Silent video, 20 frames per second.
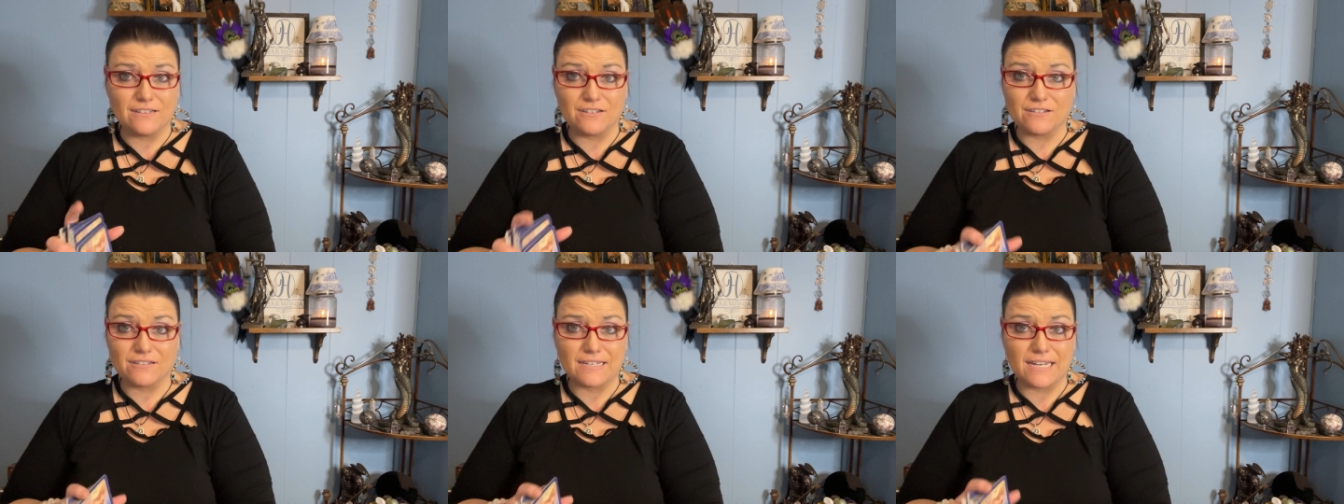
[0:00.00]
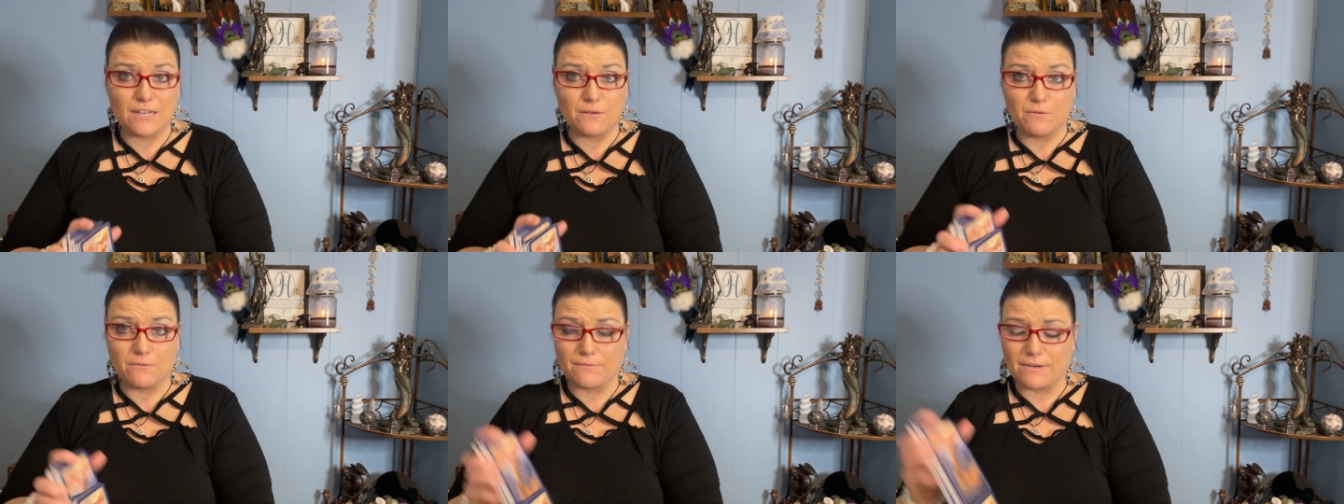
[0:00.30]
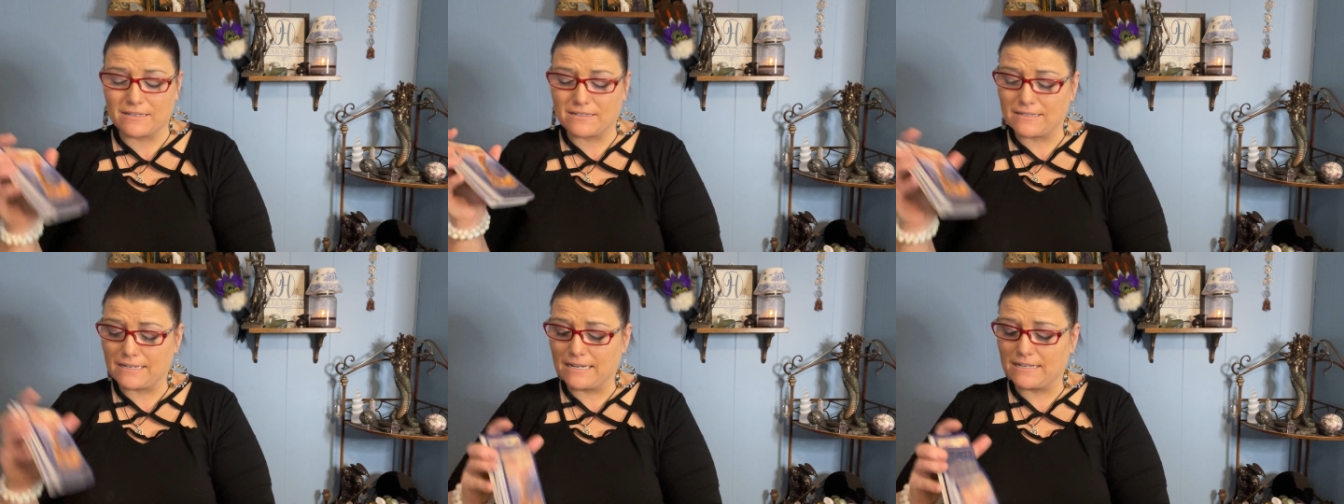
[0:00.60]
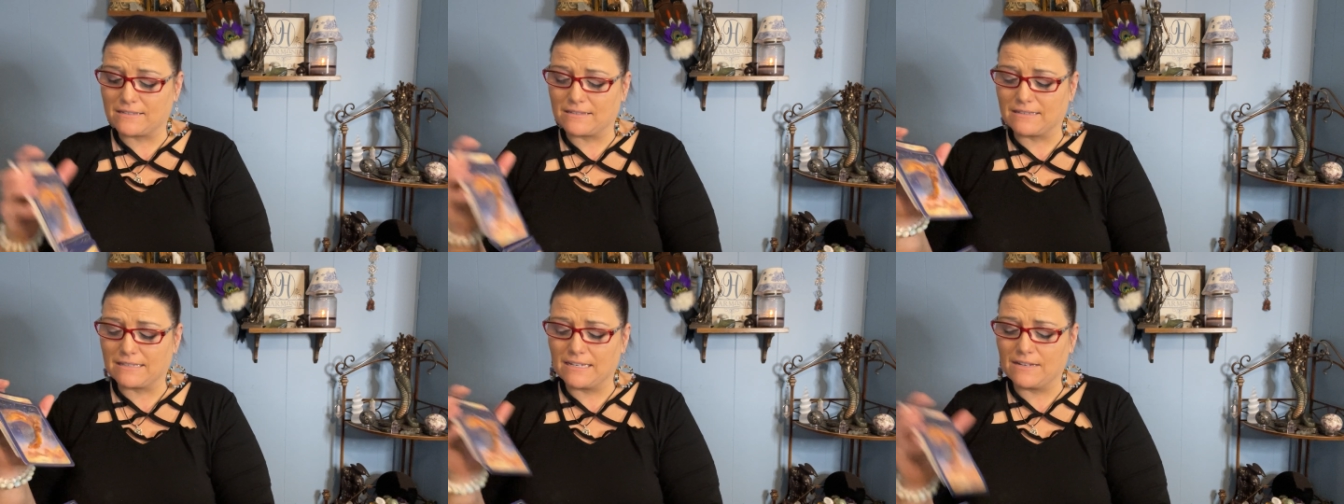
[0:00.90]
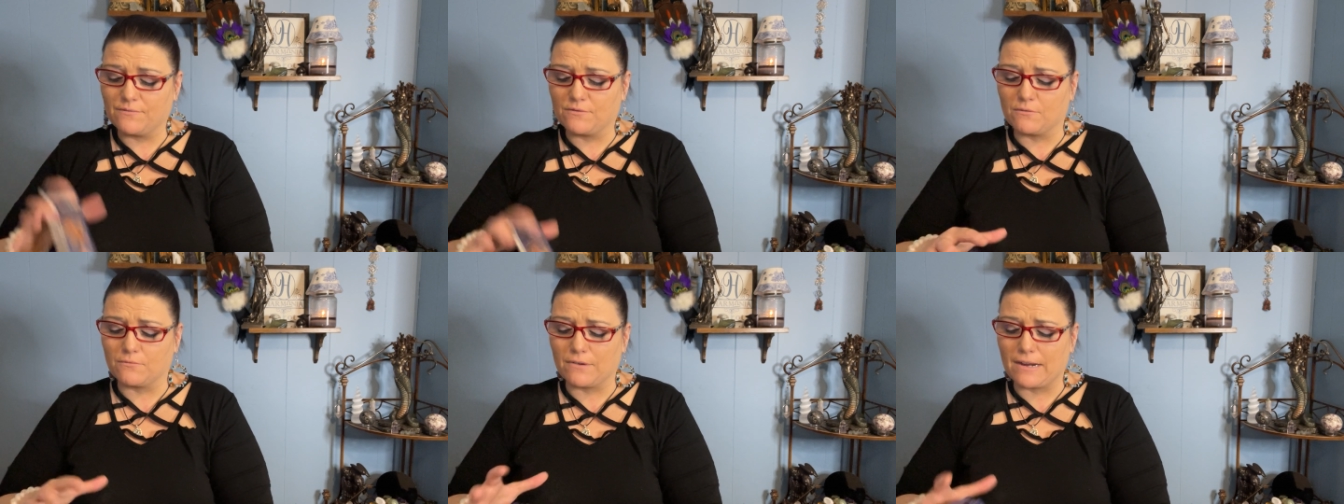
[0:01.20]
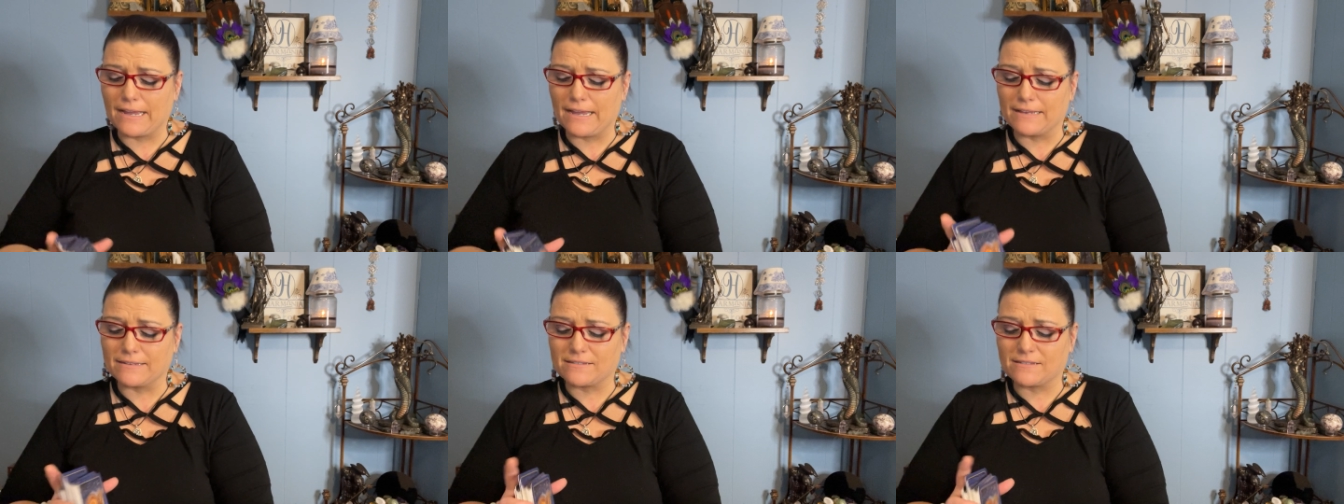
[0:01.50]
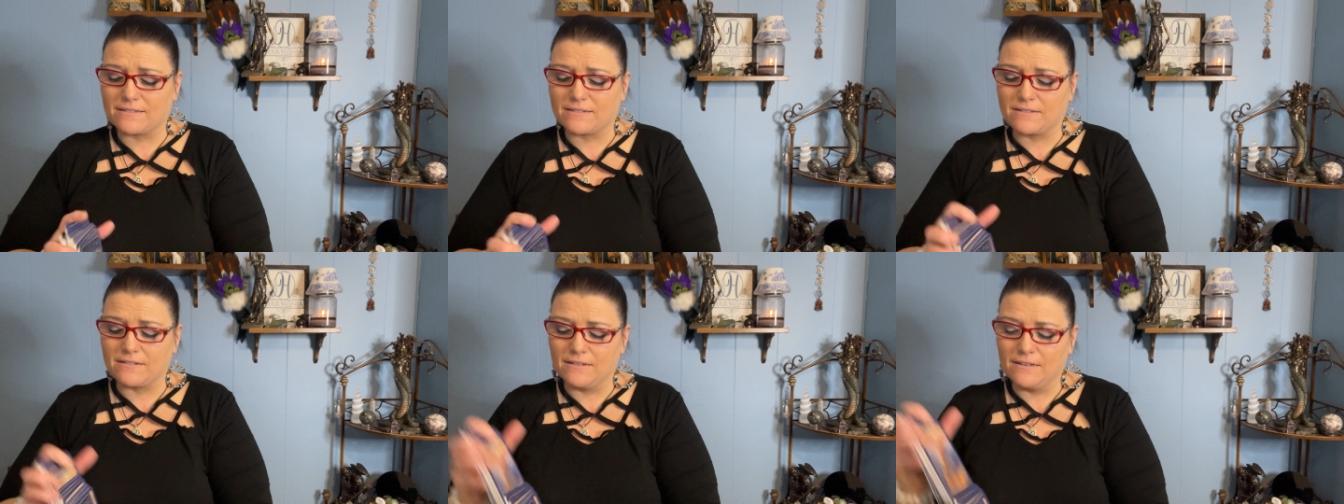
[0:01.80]
Just take what resonates, leave the
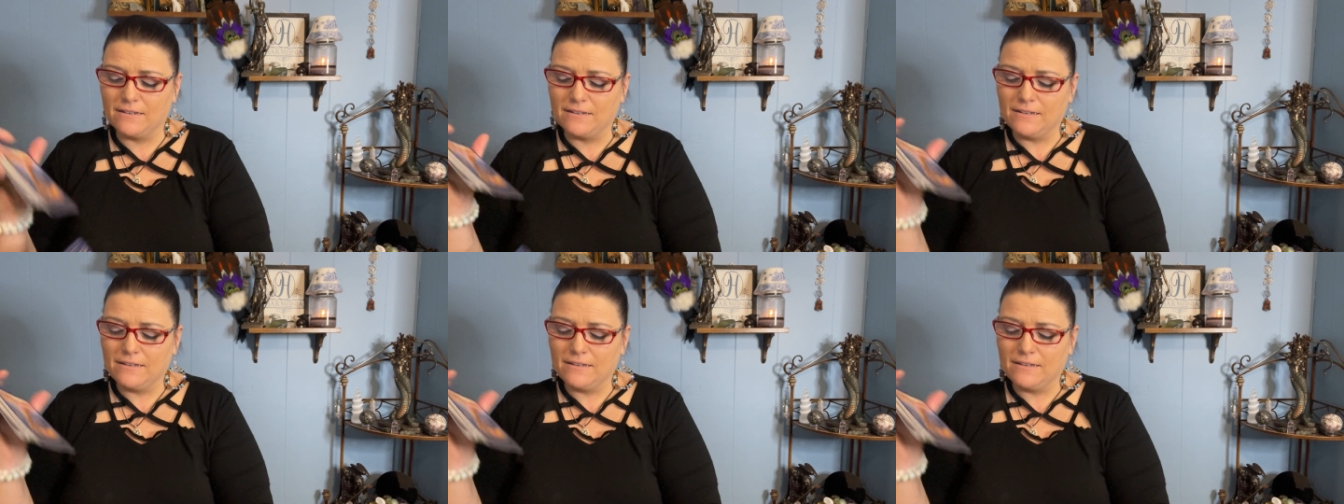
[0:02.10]
rest.